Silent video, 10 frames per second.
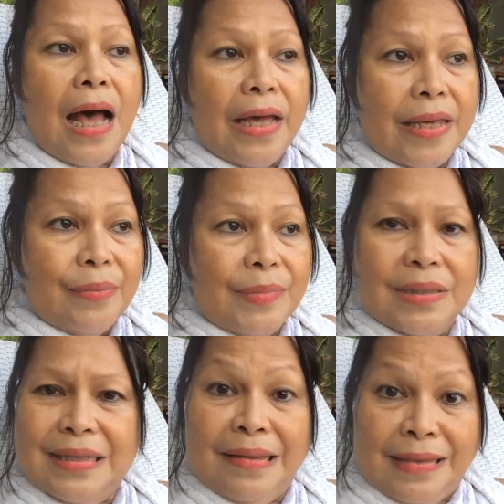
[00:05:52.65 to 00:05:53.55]
I
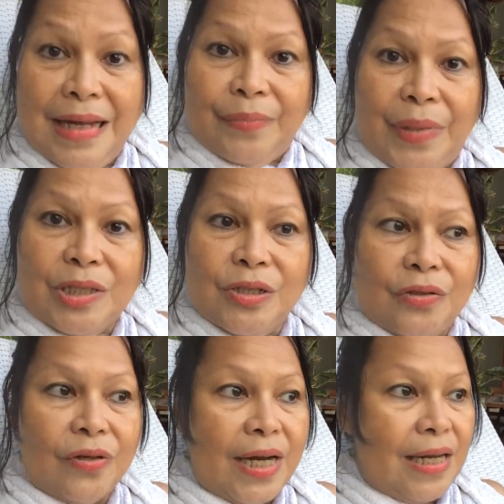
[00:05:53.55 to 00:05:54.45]
think I
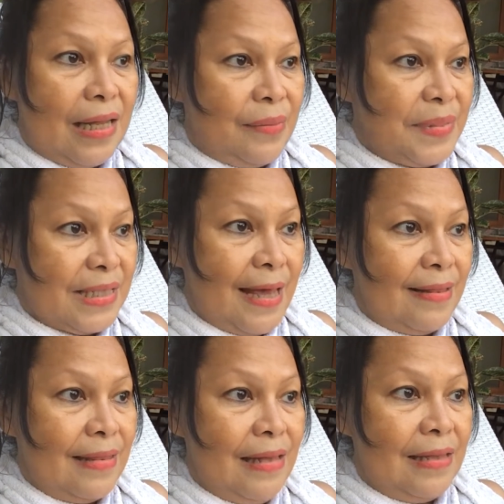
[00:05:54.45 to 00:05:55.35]
mentioned already, I'm
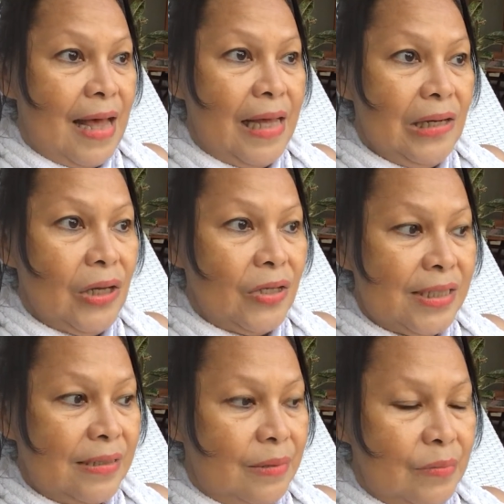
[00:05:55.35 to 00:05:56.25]
sad that I lost